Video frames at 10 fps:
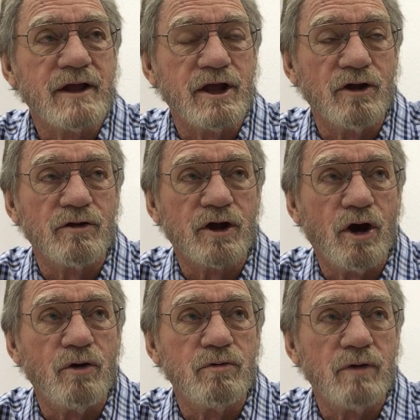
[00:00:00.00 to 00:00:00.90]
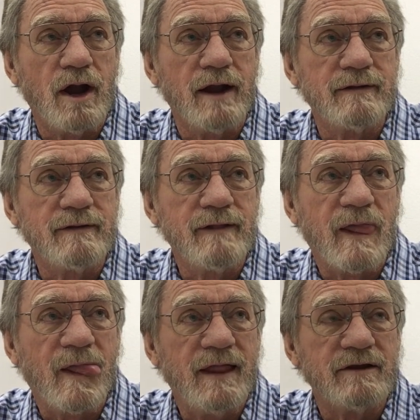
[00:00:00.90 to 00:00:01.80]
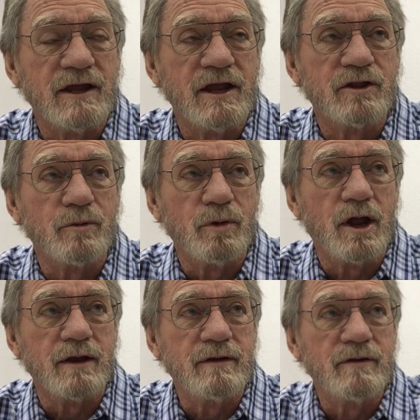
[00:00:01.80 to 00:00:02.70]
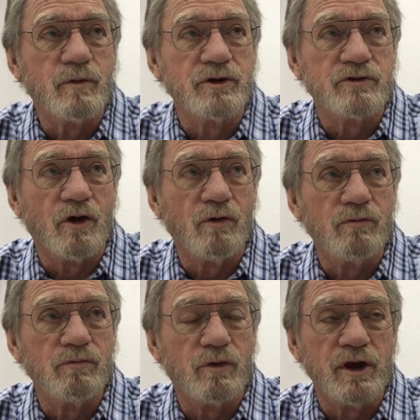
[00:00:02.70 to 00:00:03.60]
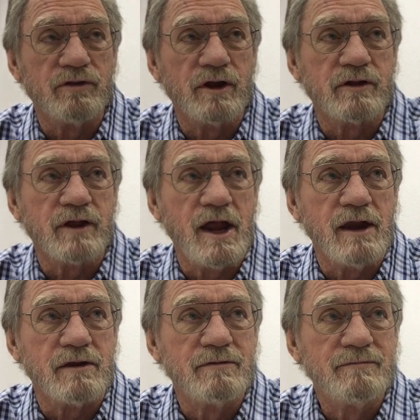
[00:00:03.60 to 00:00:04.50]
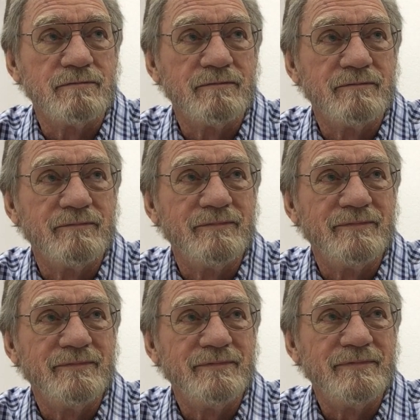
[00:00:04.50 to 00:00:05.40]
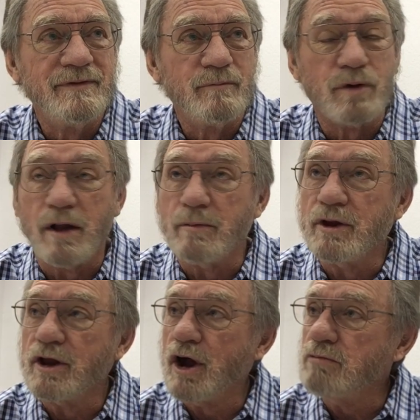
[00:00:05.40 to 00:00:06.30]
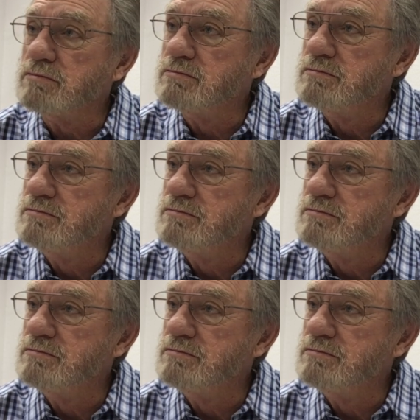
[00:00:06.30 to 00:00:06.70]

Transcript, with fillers: they killed a goat, right? Blood. To get the blood. What so? What do you think they ate? Probably the goat,